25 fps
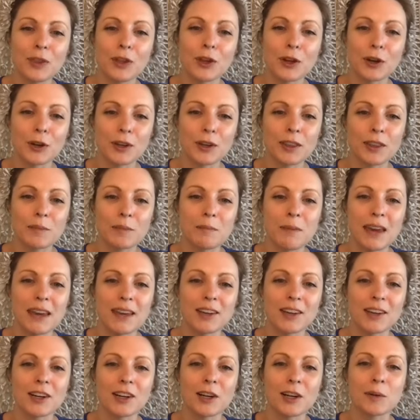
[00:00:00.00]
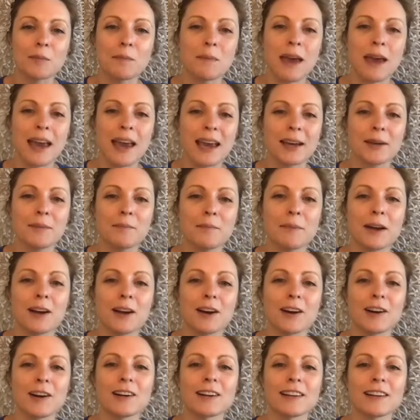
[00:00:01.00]
Earth Maker, Pain
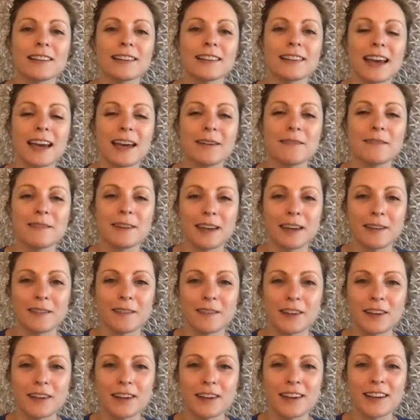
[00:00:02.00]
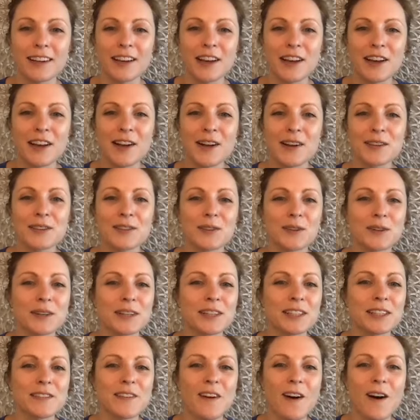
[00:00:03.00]
Bearer, Life Giver,
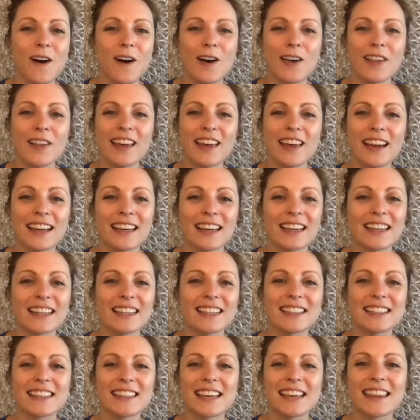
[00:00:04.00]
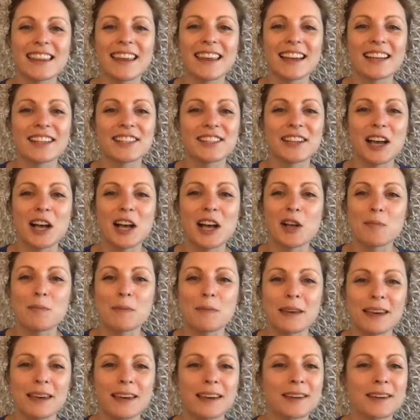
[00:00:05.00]
Source of all that is and that shall
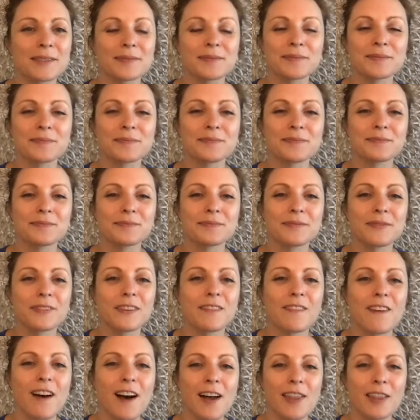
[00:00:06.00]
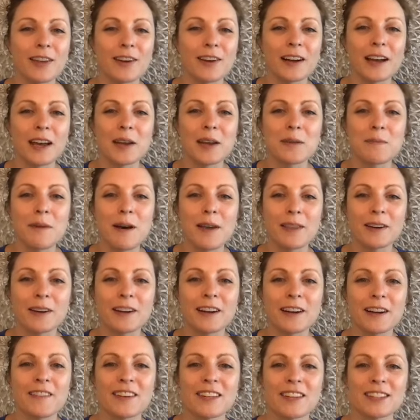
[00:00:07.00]
be, Father and Mother
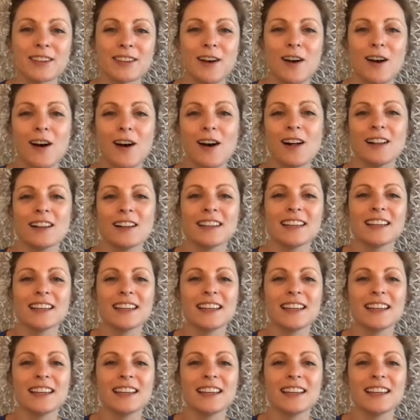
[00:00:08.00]
of us all,